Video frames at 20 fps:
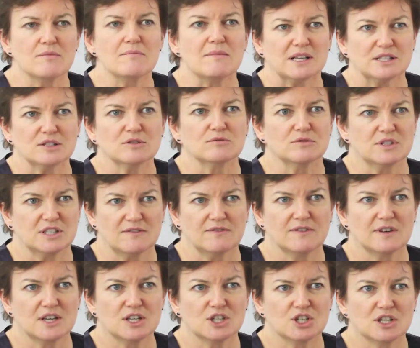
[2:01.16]
muscle
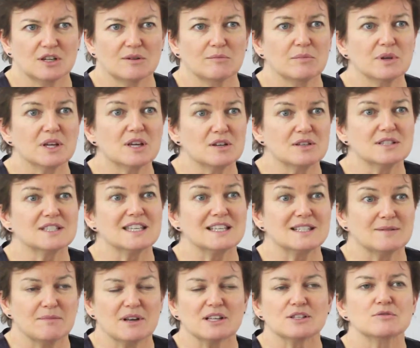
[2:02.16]
definition because
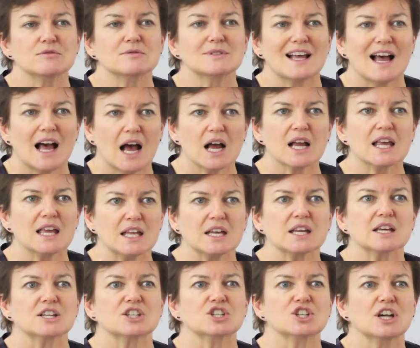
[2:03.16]
these muscles aren't
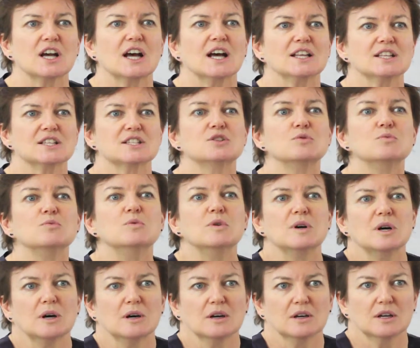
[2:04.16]
getting a chance to
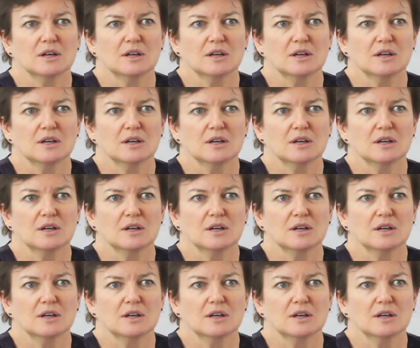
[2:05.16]
work.